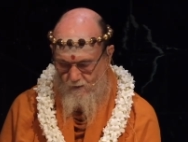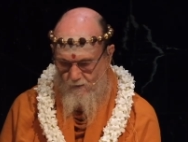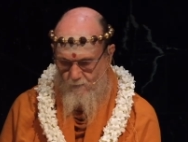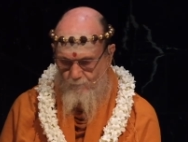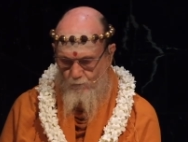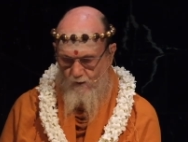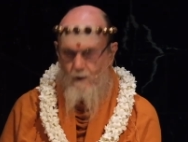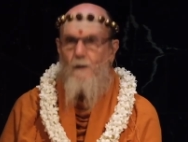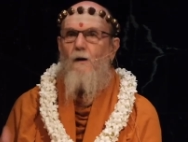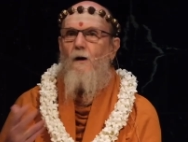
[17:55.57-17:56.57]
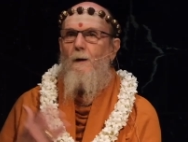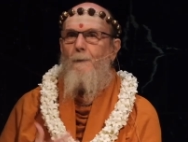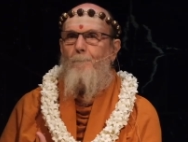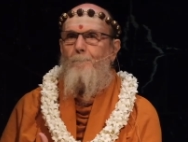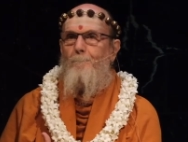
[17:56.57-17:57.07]
Um,
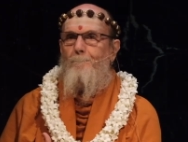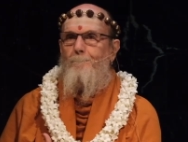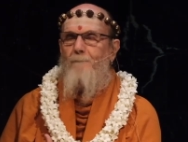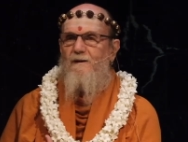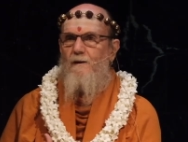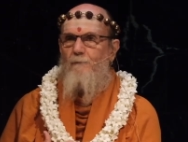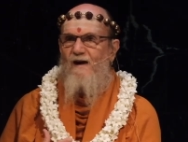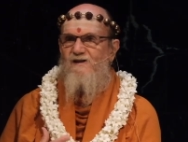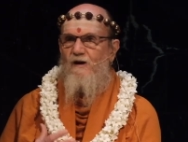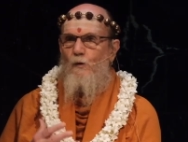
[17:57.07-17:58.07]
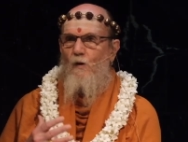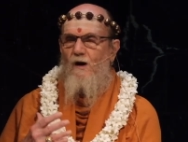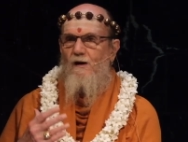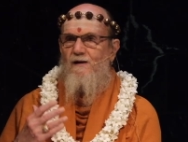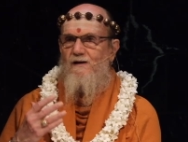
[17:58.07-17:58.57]
but the basic
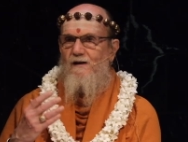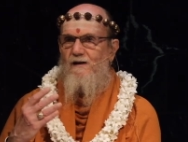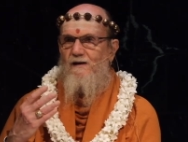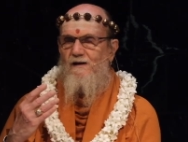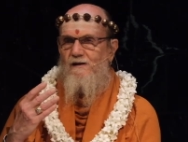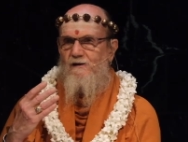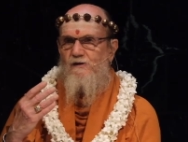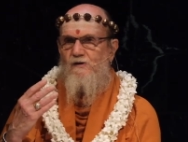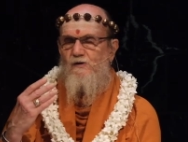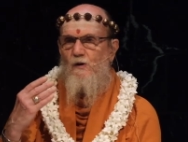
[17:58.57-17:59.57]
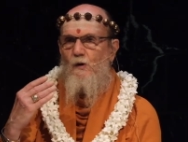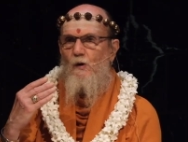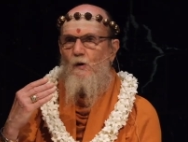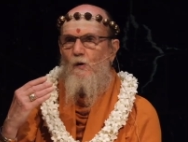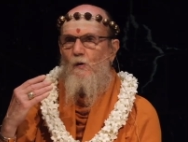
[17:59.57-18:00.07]
quality is
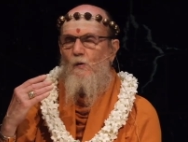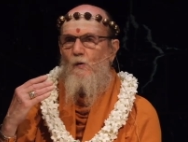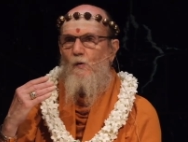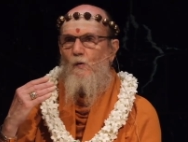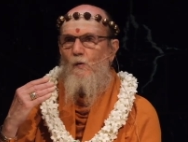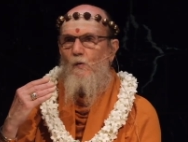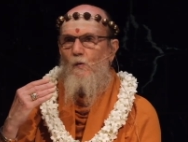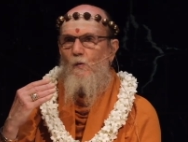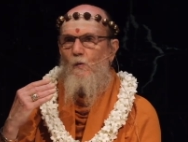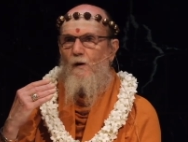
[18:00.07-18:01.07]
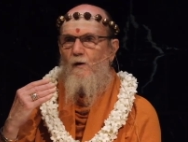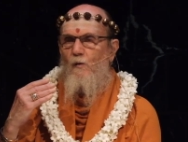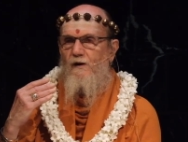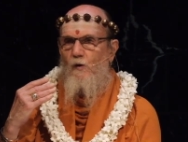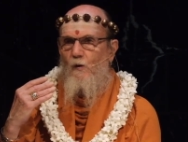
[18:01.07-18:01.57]
what are
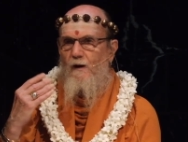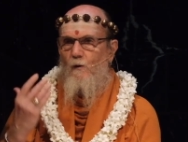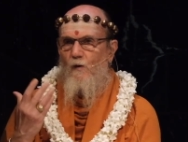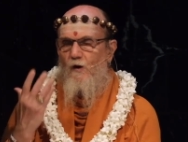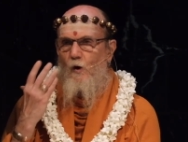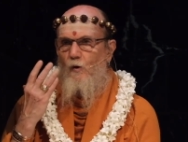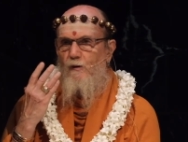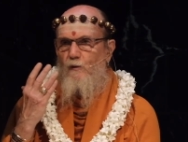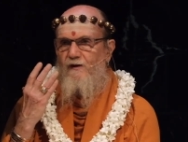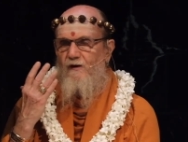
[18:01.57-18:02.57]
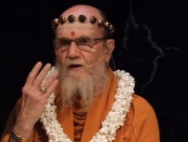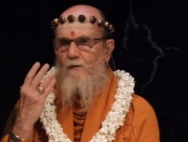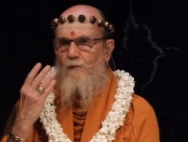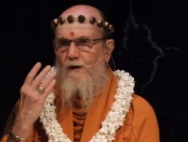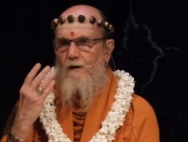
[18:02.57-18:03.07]
we doing? We're going within a
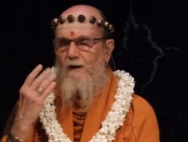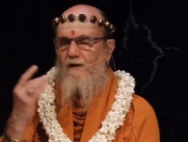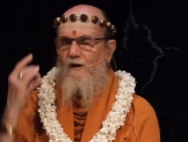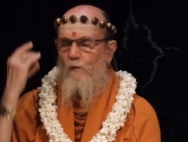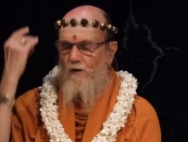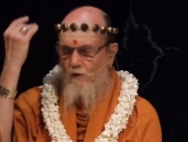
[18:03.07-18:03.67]
bit and then we're